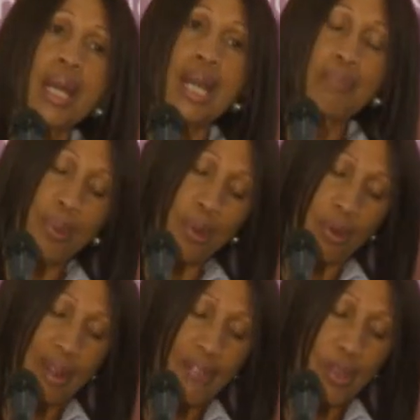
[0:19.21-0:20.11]
and poor
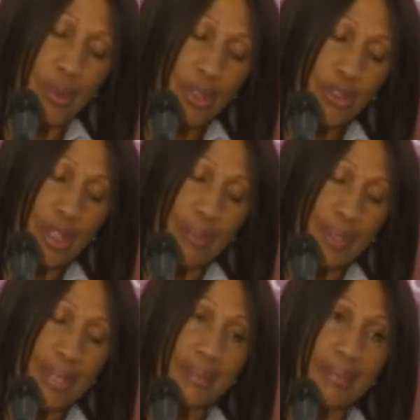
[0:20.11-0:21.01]
revenue
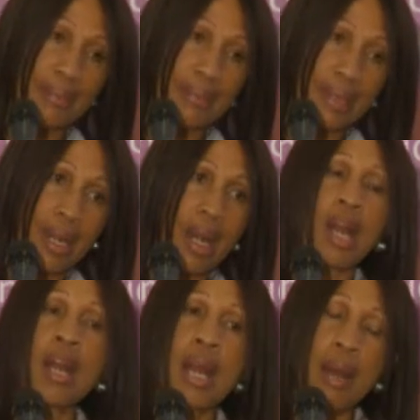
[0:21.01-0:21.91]
streams
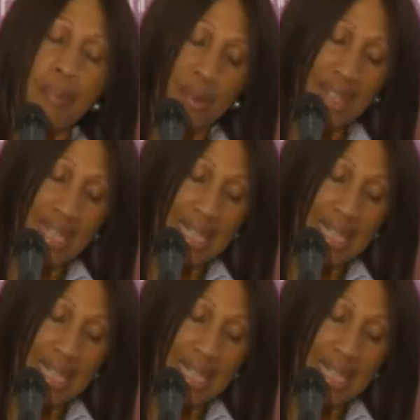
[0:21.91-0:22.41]
are among the